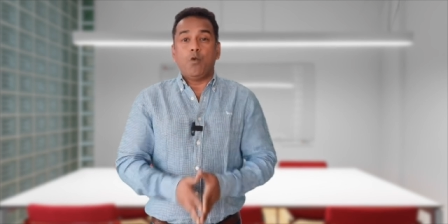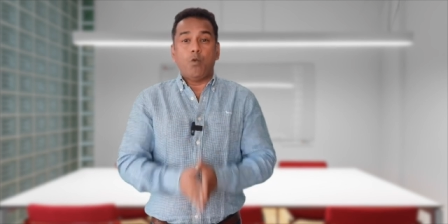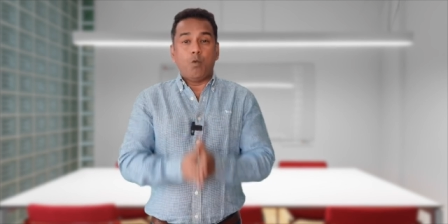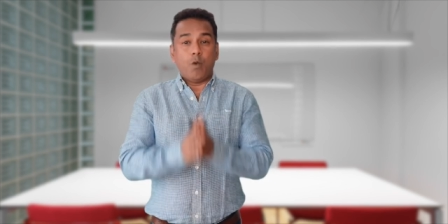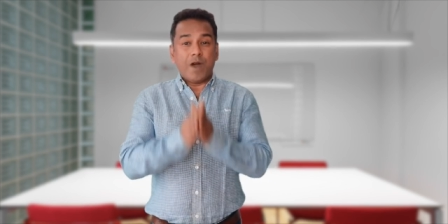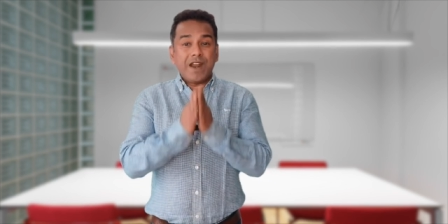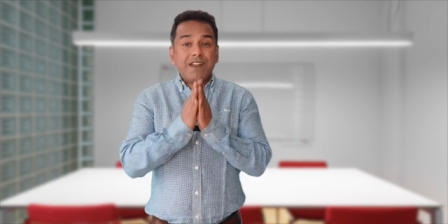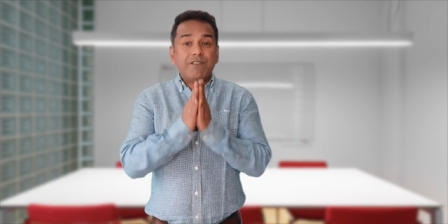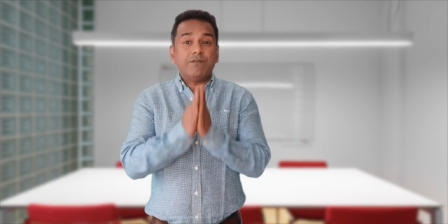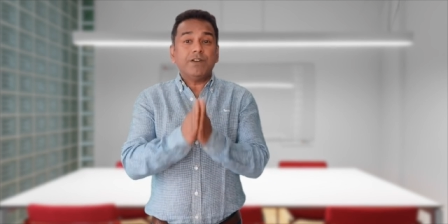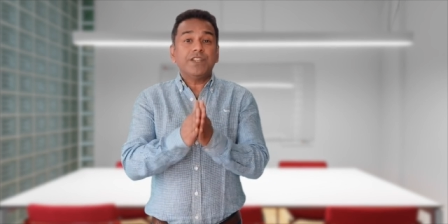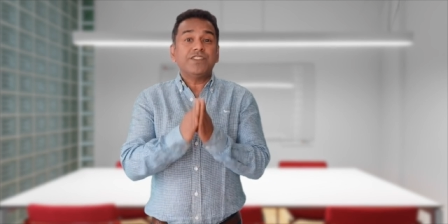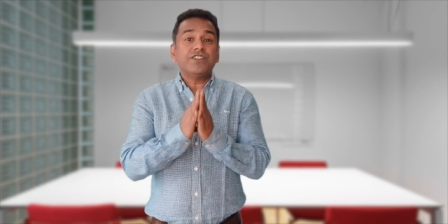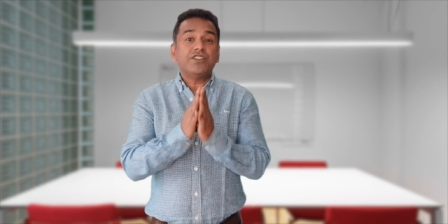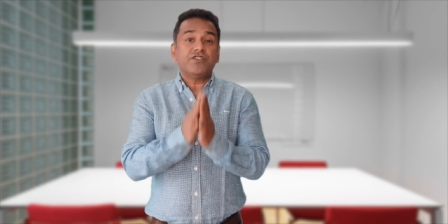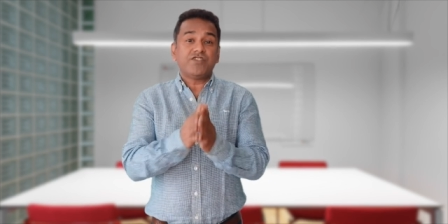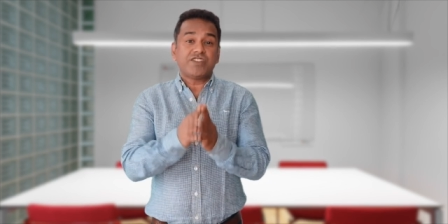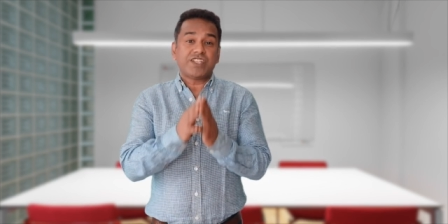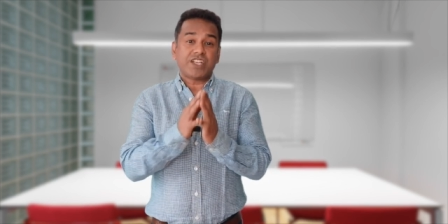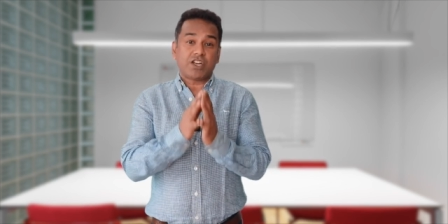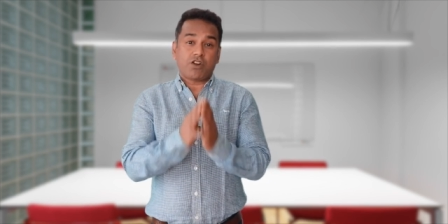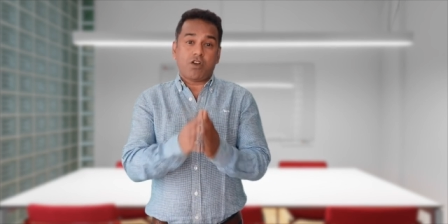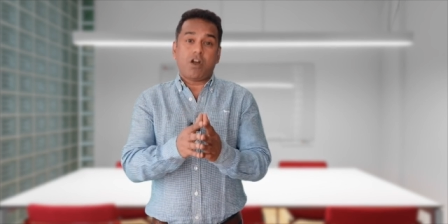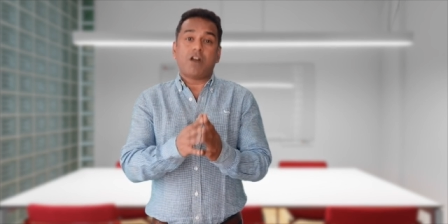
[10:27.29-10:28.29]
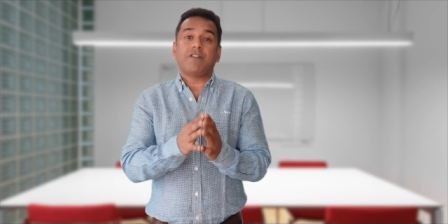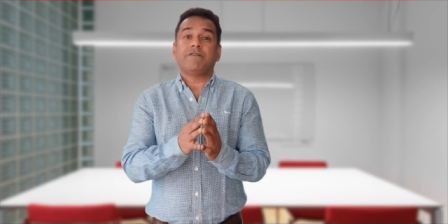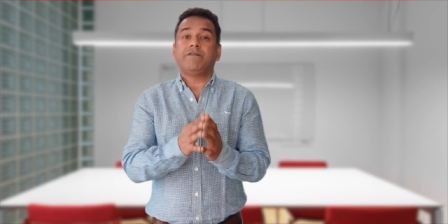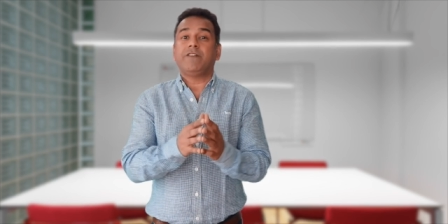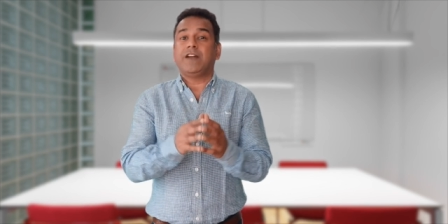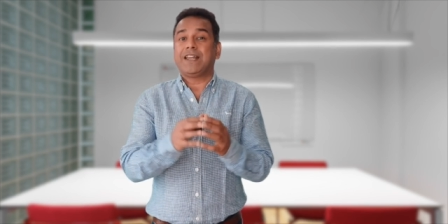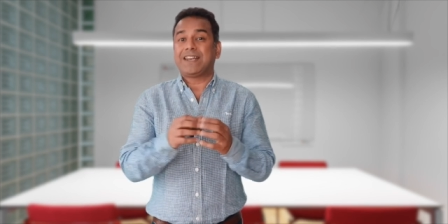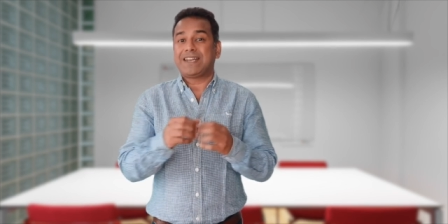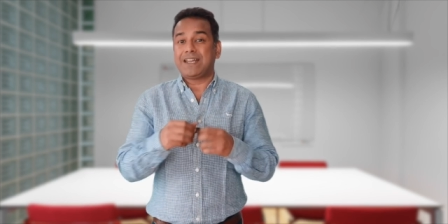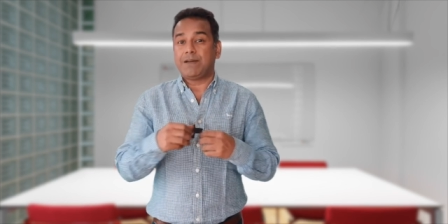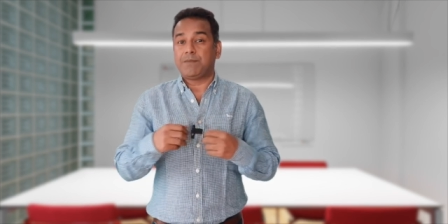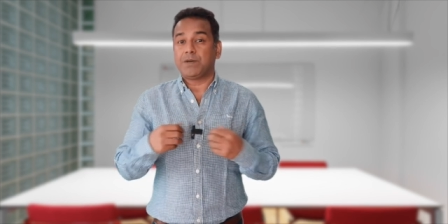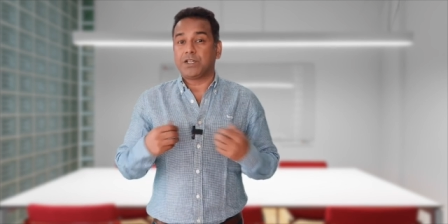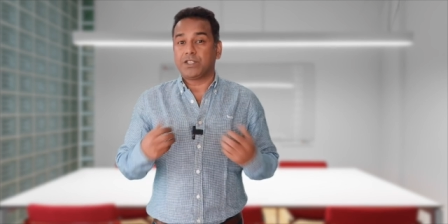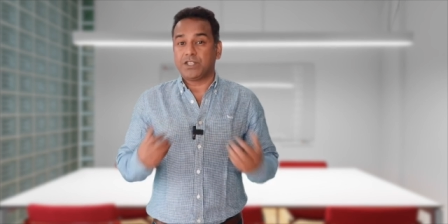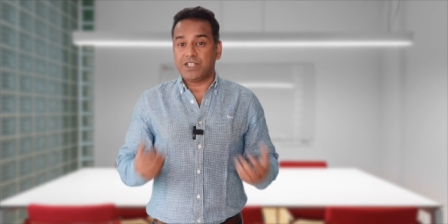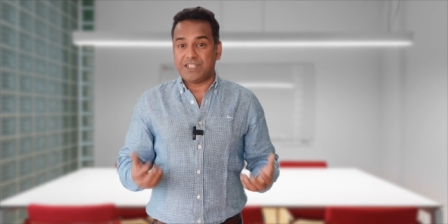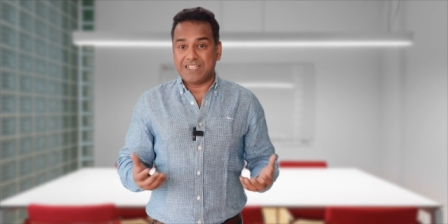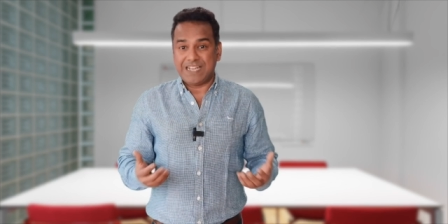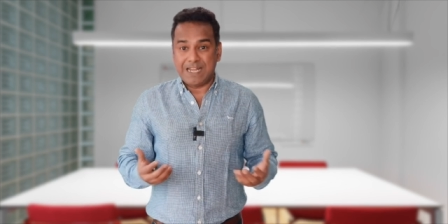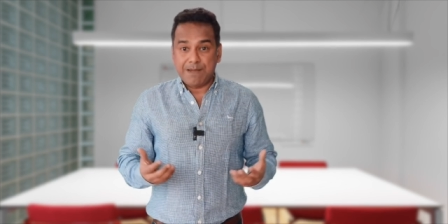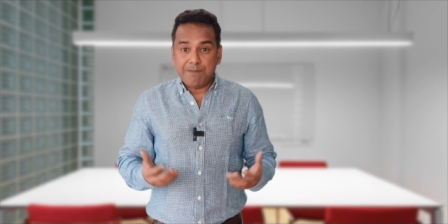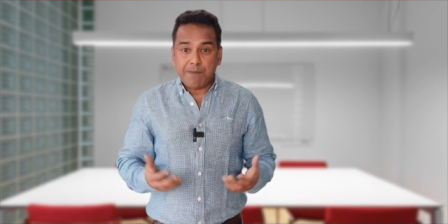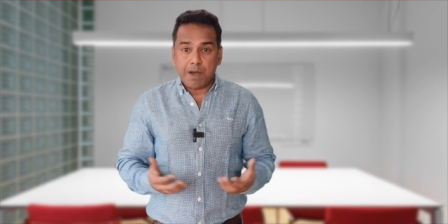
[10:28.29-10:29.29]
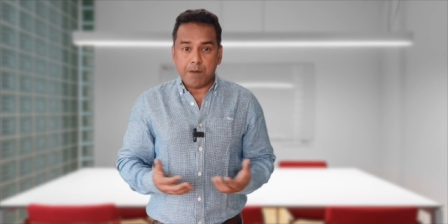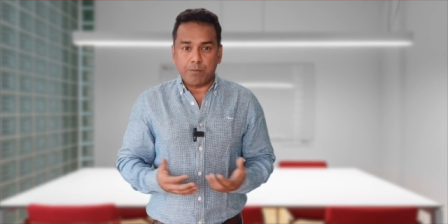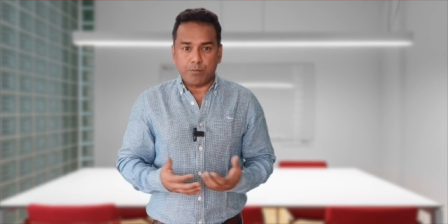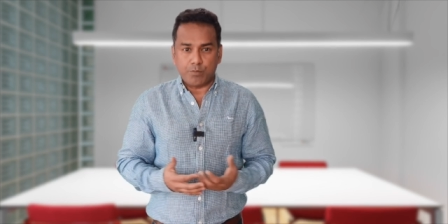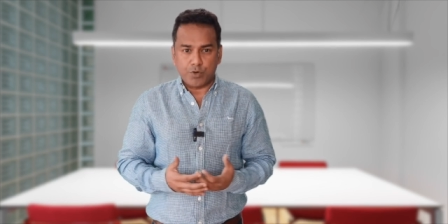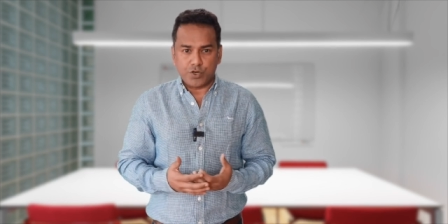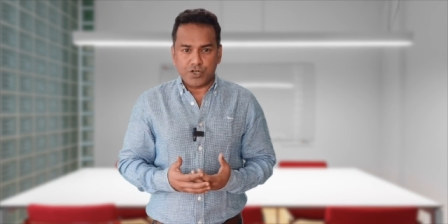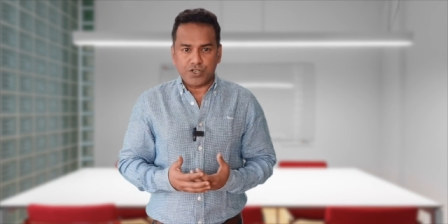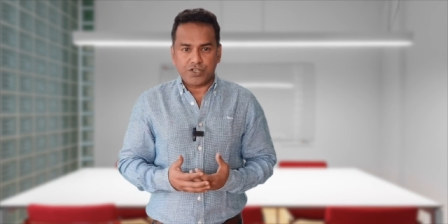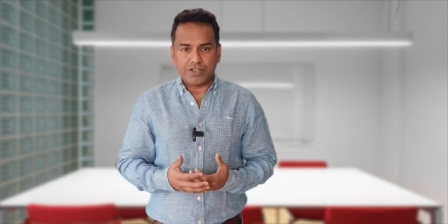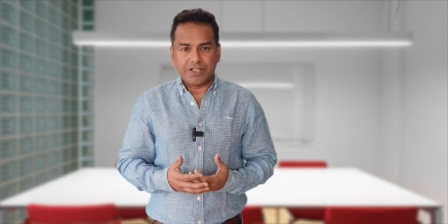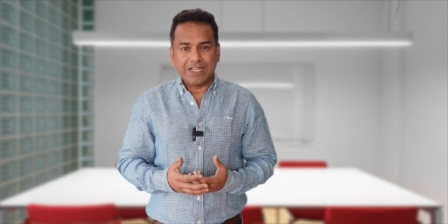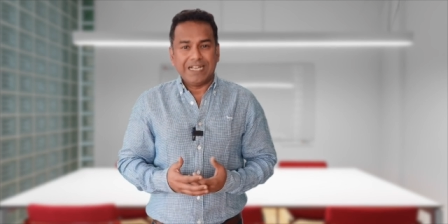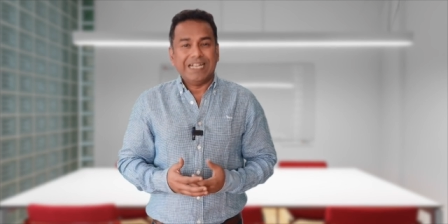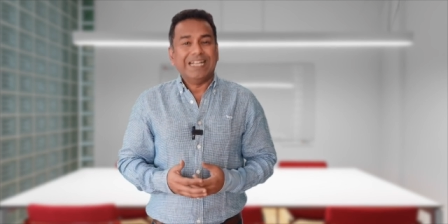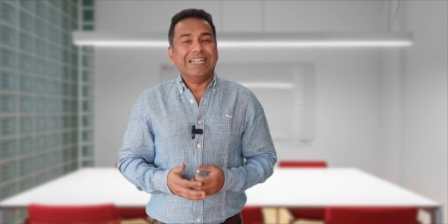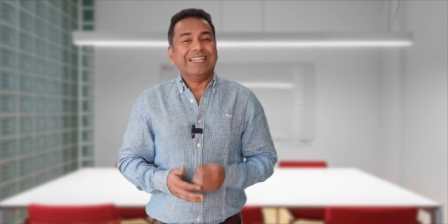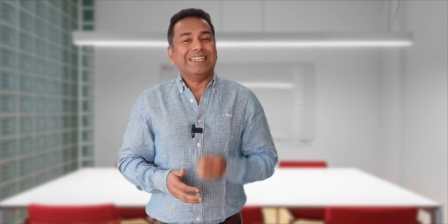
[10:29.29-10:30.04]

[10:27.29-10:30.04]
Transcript: Whenever there is a conflict among the team members,